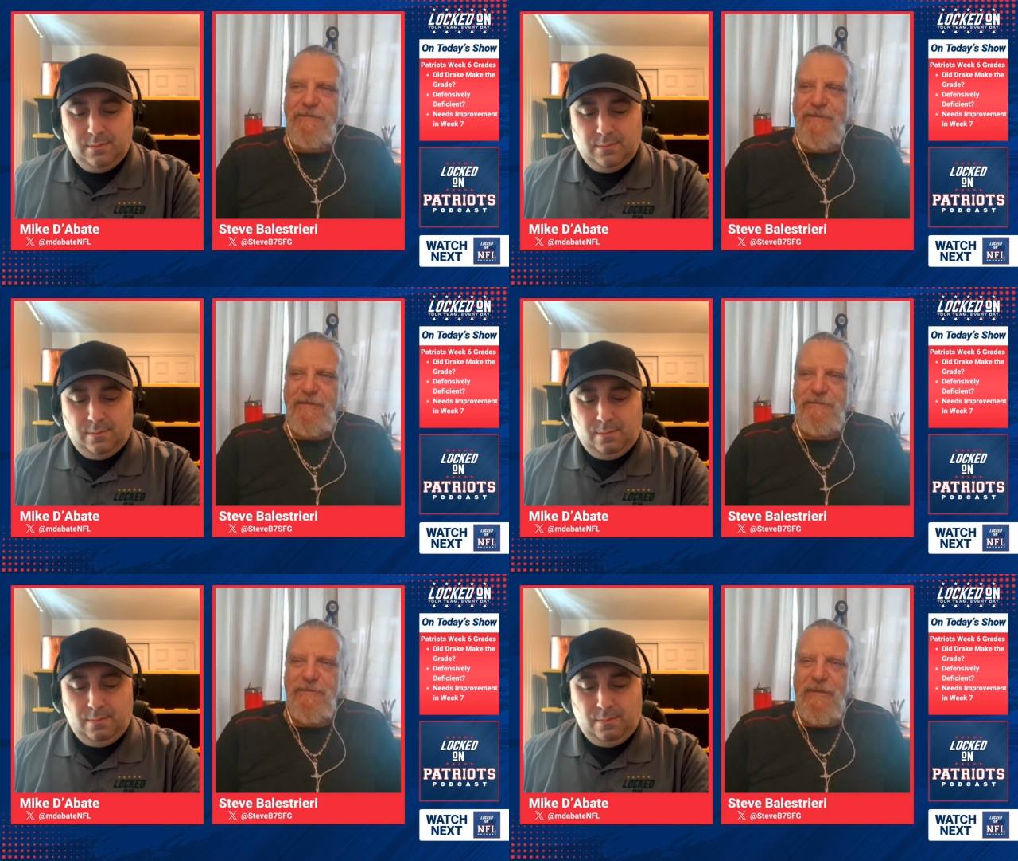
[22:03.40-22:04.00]

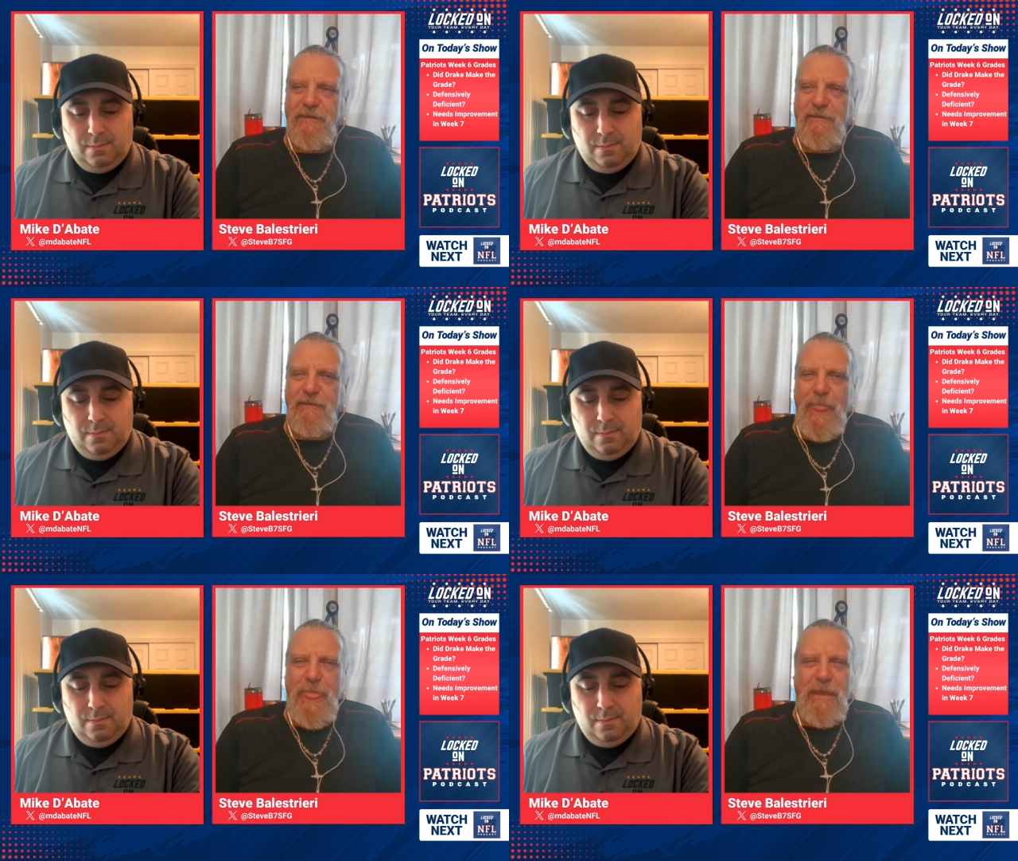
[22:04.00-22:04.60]
Speaker 1: that uh,
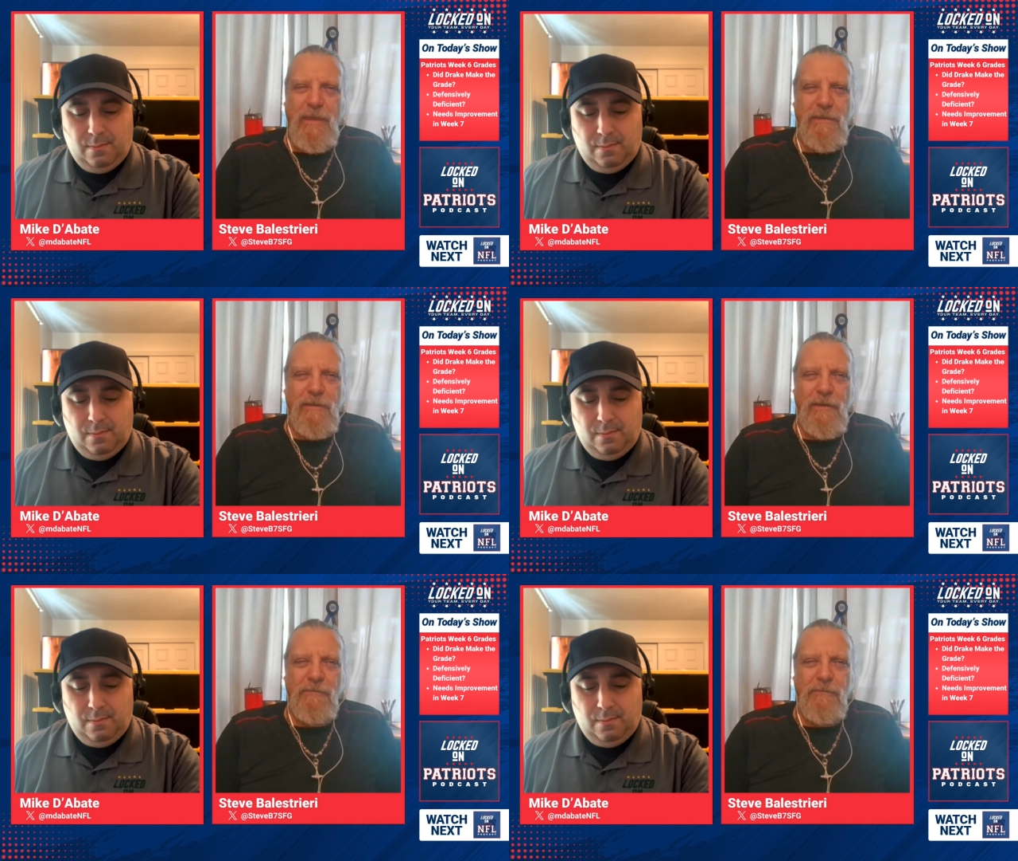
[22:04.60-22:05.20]

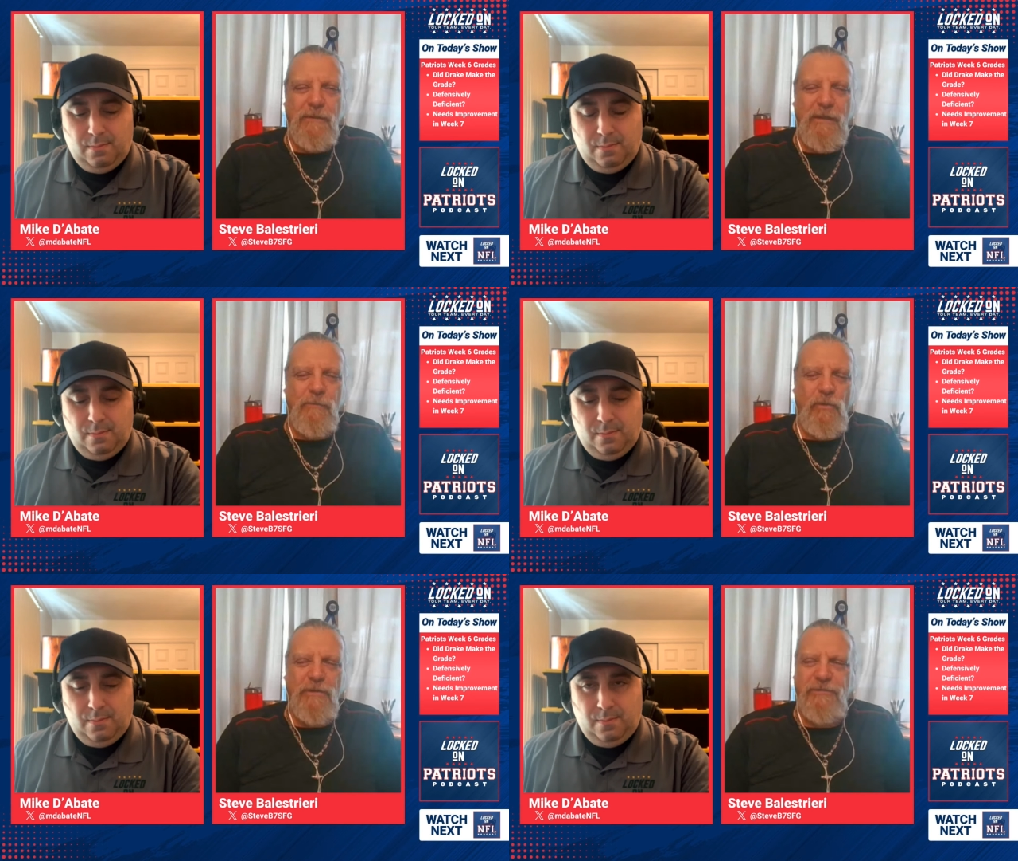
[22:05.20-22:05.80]
I
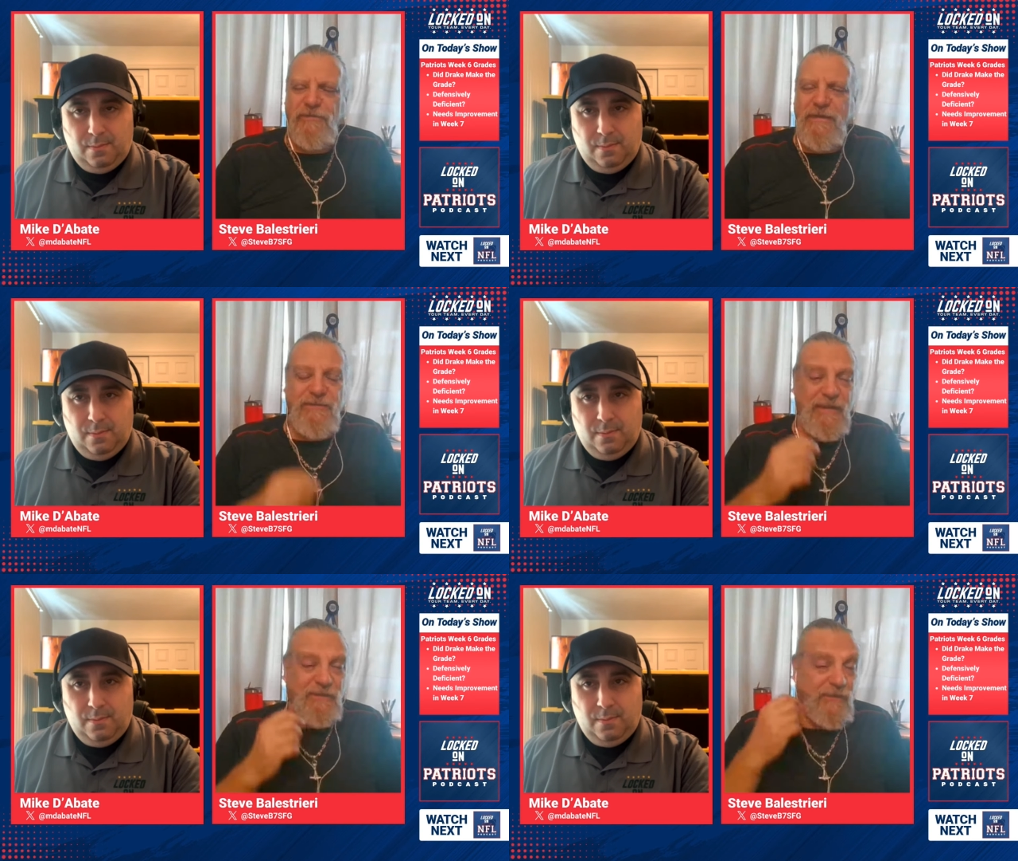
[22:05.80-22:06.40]
want to say
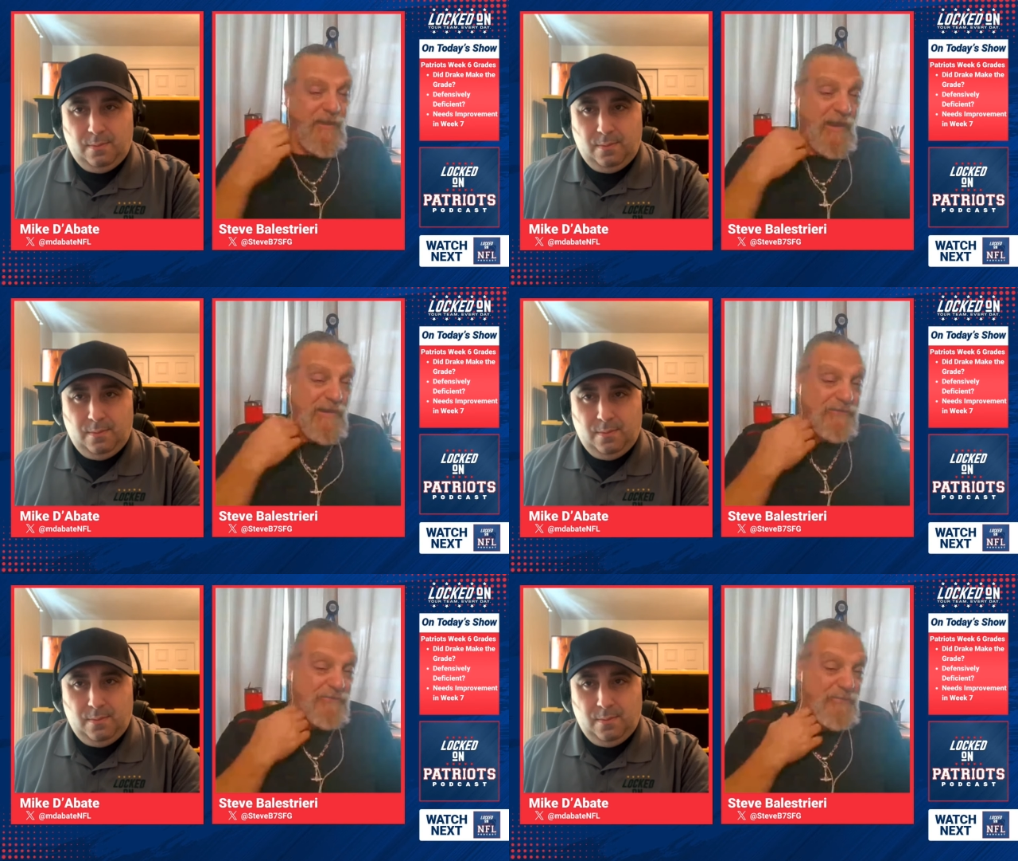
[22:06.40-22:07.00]
Taylor
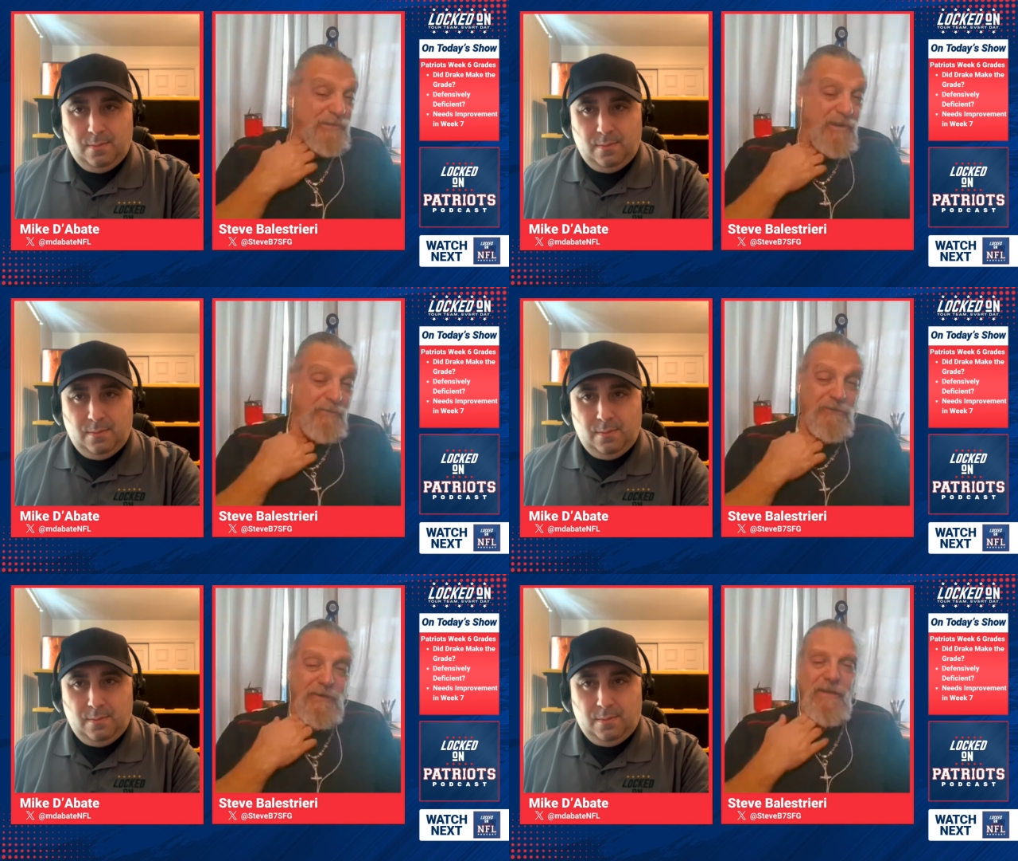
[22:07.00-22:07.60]
Kyles put
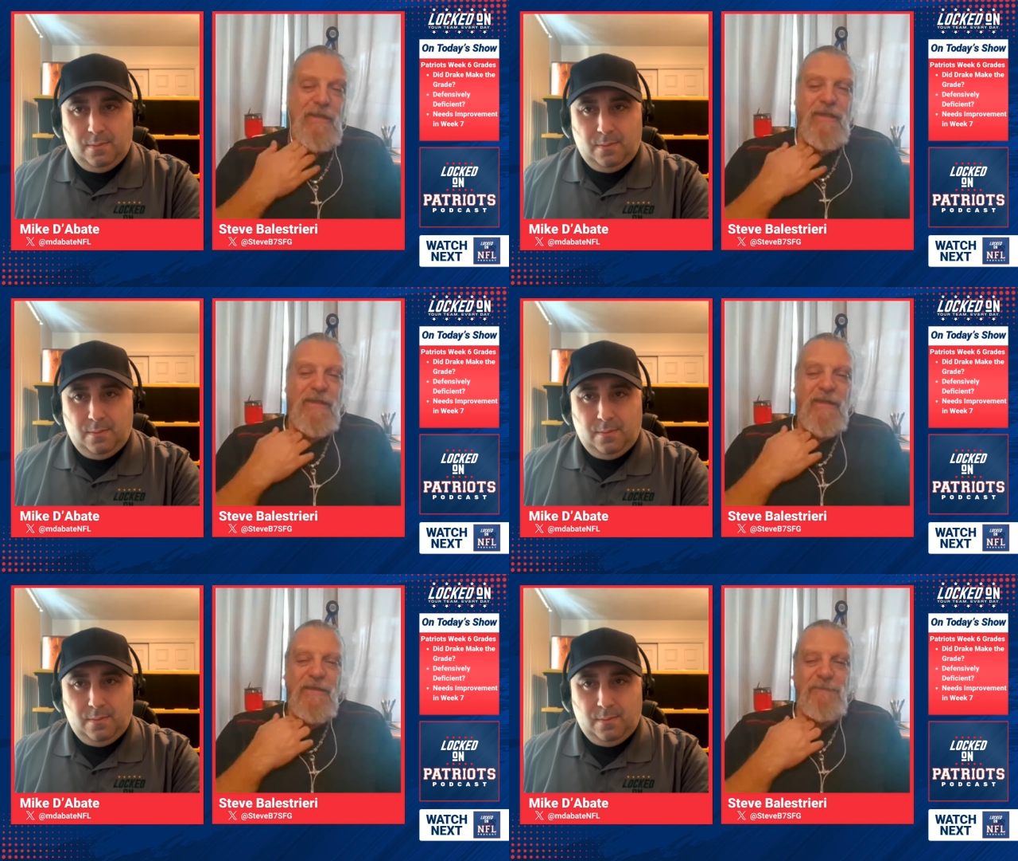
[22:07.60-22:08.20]
up
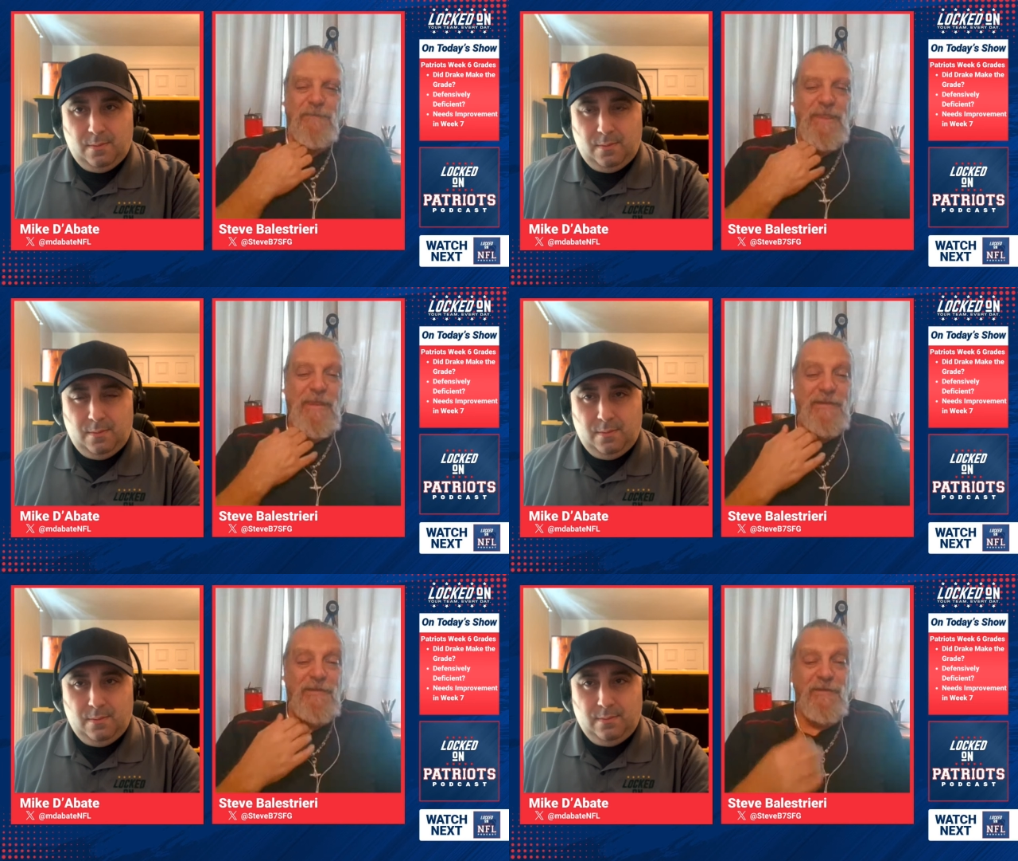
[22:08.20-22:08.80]

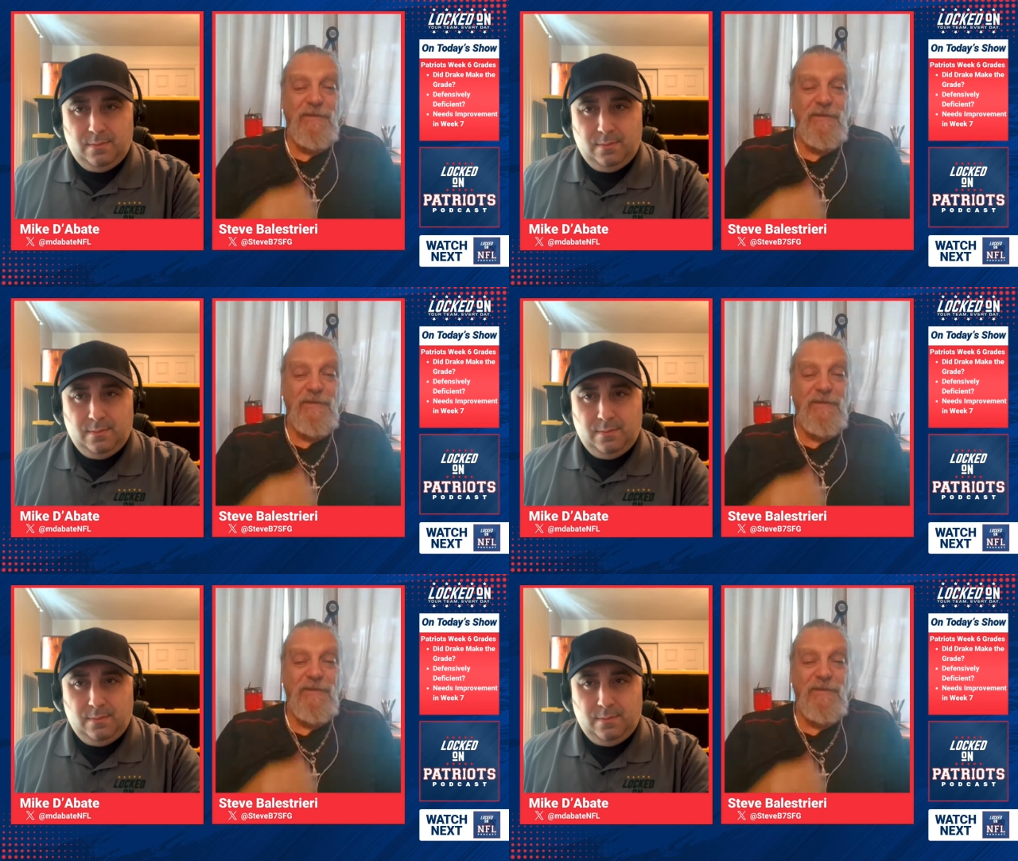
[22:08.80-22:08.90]
that,